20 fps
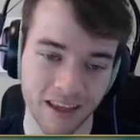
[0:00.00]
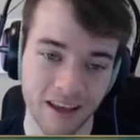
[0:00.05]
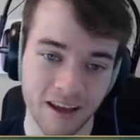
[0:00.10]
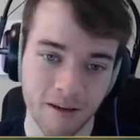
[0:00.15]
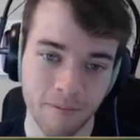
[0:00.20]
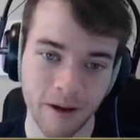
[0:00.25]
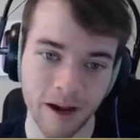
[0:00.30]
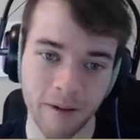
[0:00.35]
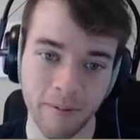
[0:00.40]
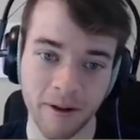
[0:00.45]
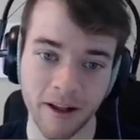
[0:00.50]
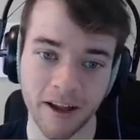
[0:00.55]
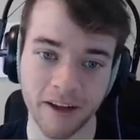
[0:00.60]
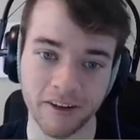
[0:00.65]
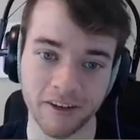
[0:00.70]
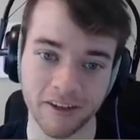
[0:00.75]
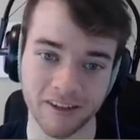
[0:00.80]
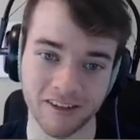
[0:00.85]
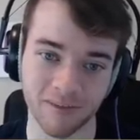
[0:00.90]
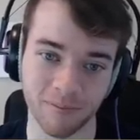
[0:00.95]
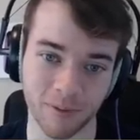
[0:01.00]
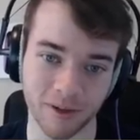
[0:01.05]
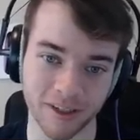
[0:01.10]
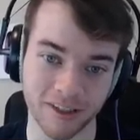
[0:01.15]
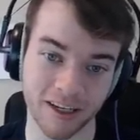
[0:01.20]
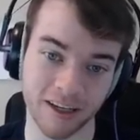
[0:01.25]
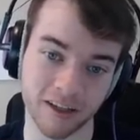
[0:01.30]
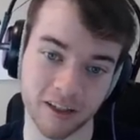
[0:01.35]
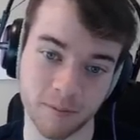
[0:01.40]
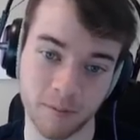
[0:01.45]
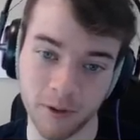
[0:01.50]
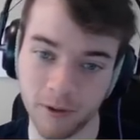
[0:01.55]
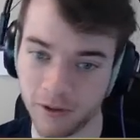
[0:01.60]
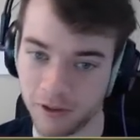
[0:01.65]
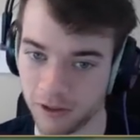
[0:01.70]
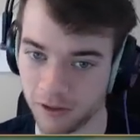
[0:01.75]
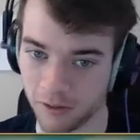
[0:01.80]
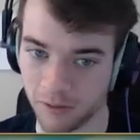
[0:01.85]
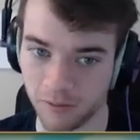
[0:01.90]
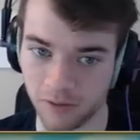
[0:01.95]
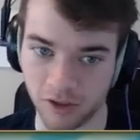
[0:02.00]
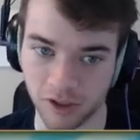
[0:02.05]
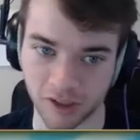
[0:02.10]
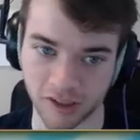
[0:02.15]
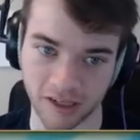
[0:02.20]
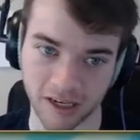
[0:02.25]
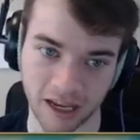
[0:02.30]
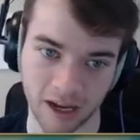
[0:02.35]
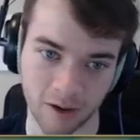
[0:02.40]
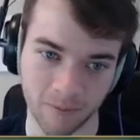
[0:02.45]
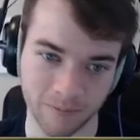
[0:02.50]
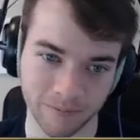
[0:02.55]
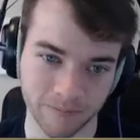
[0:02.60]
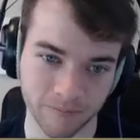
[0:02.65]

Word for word: My apologies if Mudsdale spooked you just now.